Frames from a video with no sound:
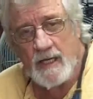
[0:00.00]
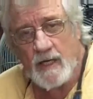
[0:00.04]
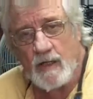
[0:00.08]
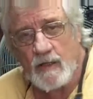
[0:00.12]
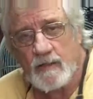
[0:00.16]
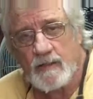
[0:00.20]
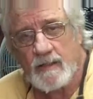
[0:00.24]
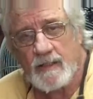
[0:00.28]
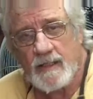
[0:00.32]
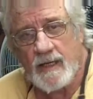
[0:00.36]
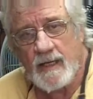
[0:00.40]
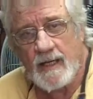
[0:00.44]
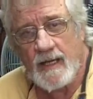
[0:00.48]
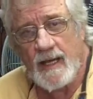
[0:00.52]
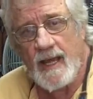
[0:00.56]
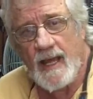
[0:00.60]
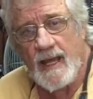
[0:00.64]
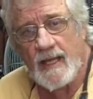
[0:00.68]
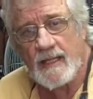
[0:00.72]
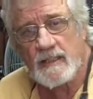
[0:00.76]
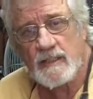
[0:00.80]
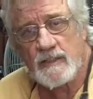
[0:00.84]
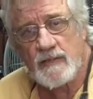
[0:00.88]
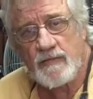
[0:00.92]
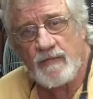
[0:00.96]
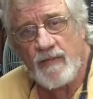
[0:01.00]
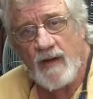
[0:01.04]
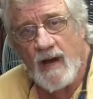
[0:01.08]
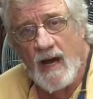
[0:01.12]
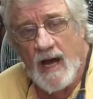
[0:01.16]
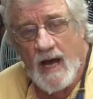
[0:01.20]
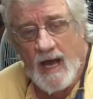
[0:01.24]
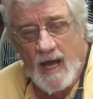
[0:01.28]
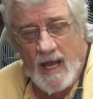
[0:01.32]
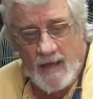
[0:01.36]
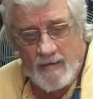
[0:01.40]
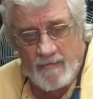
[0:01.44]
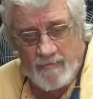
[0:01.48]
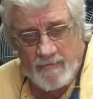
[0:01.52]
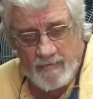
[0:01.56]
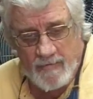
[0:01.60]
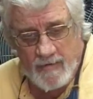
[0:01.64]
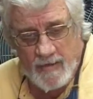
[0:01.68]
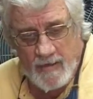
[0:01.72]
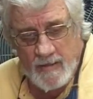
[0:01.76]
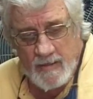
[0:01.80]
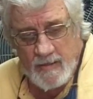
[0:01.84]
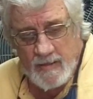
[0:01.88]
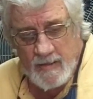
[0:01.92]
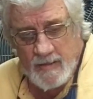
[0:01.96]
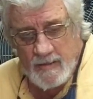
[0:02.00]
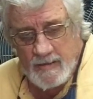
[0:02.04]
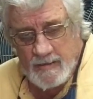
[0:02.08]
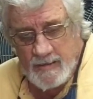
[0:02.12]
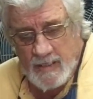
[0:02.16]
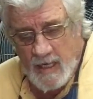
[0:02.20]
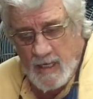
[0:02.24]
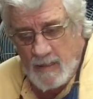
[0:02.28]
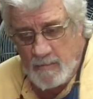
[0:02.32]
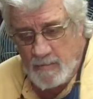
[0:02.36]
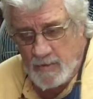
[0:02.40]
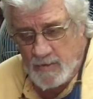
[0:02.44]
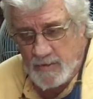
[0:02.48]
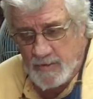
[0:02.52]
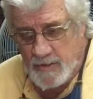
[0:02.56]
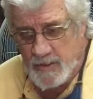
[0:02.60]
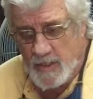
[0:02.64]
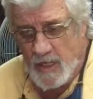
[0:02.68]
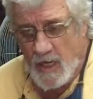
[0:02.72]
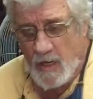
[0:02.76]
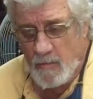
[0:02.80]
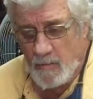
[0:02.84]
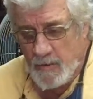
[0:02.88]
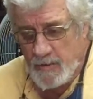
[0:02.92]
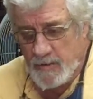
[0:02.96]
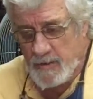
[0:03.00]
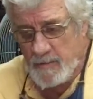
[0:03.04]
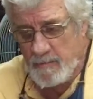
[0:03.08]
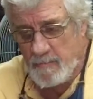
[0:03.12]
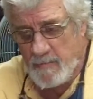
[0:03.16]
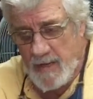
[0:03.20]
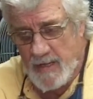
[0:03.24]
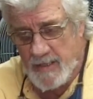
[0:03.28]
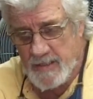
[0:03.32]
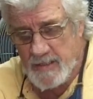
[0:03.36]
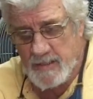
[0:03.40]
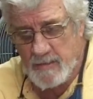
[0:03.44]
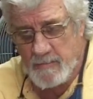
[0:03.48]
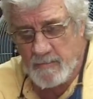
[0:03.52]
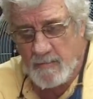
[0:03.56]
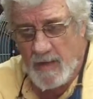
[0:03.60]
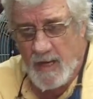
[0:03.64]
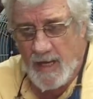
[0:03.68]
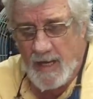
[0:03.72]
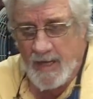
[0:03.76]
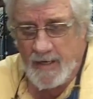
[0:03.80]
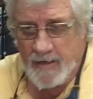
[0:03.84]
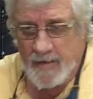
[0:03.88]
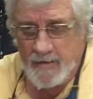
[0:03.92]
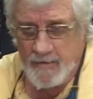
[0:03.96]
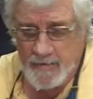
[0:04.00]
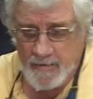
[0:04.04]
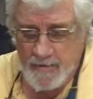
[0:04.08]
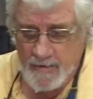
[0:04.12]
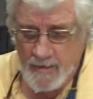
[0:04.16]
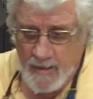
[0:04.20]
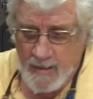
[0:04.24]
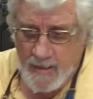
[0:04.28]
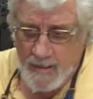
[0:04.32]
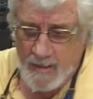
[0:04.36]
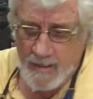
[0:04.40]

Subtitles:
Delta X5 table saw with the Biesemyer